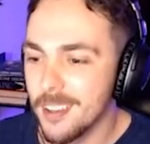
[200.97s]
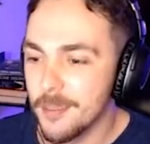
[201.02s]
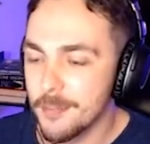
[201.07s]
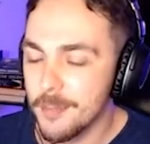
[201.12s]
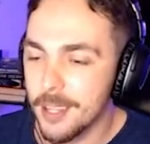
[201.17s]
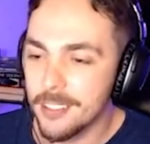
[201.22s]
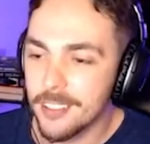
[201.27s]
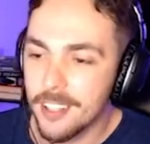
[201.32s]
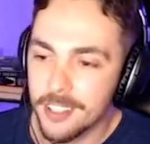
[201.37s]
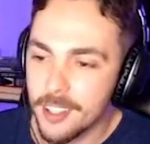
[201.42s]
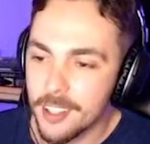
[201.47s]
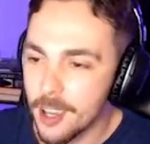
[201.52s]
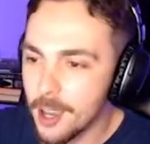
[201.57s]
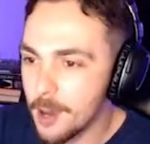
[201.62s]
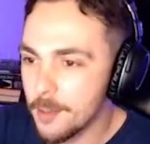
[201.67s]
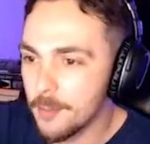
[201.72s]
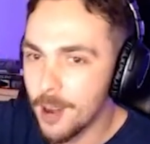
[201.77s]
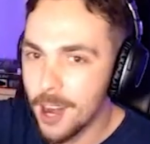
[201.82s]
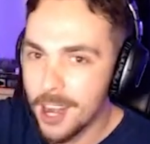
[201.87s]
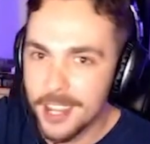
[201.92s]
Being like, yeah, I'm
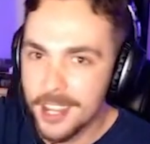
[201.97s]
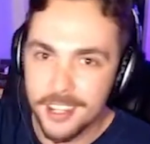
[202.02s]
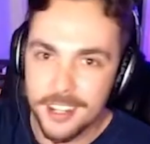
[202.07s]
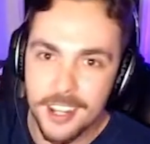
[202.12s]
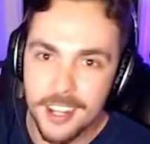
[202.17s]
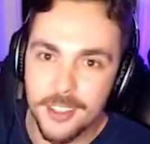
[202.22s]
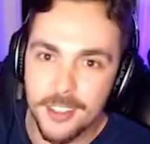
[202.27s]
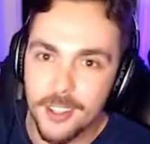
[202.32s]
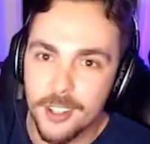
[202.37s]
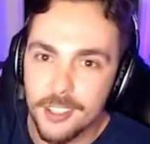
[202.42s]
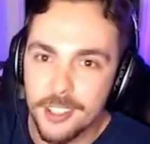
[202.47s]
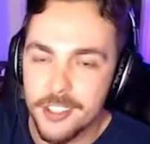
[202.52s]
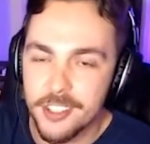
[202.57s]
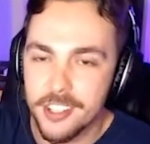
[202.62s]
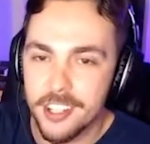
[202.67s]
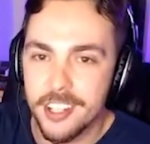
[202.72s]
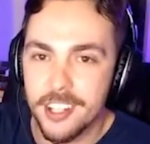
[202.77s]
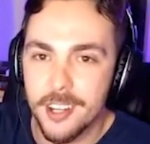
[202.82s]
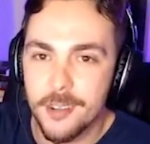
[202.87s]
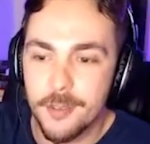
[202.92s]
writing an anthology.
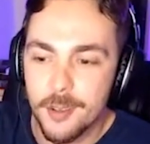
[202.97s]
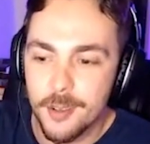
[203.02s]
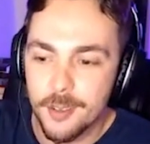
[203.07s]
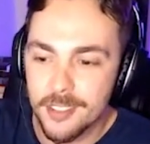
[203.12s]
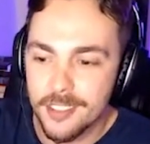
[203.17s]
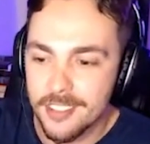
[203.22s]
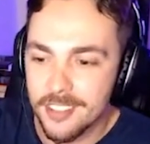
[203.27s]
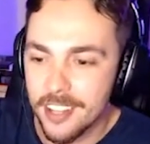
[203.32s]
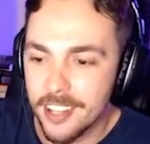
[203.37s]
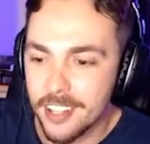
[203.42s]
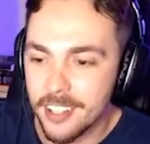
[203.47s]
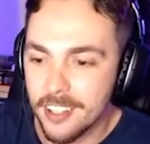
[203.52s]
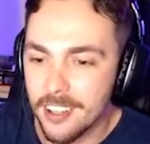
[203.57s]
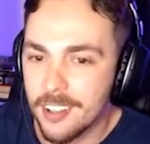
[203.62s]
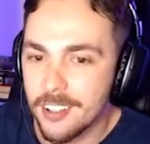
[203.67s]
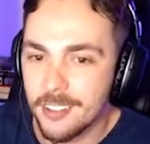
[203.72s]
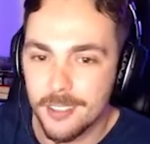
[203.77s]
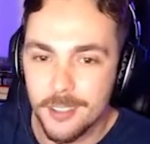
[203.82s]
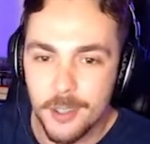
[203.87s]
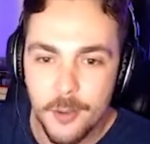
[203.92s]
And everyone's like,
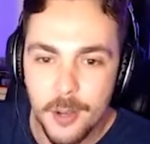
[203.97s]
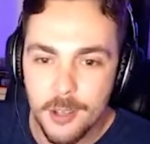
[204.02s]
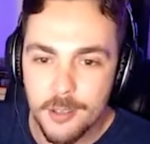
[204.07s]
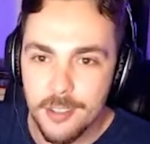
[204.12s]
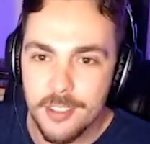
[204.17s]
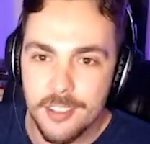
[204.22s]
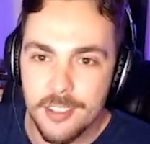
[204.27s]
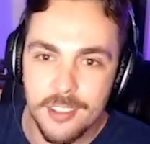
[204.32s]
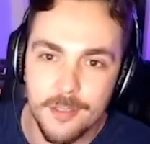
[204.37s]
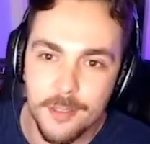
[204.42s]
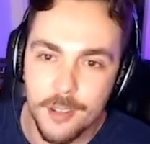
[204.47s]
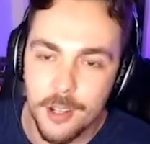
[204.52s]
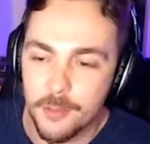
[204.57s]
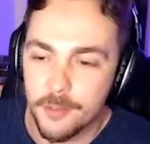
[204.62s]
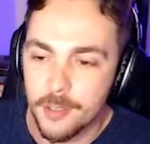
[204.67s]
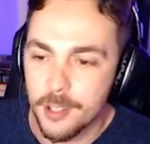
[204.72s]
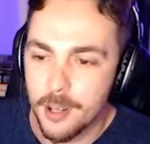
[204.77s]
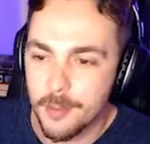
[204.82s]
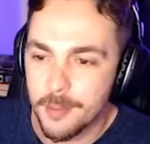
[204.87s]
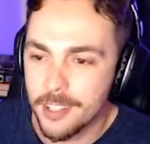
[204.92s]
oh, who else is involved? And
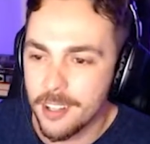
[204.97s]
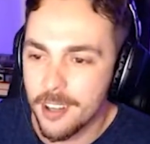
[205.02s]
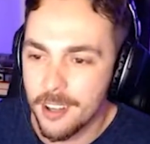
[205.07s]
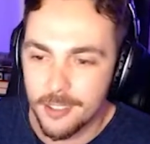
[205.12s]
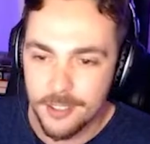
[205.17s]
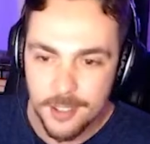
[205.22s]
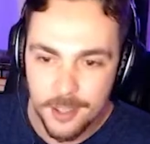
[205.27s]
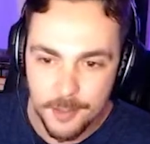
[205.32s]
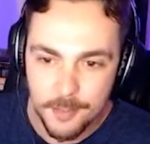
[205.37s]
I'm like, no, it's just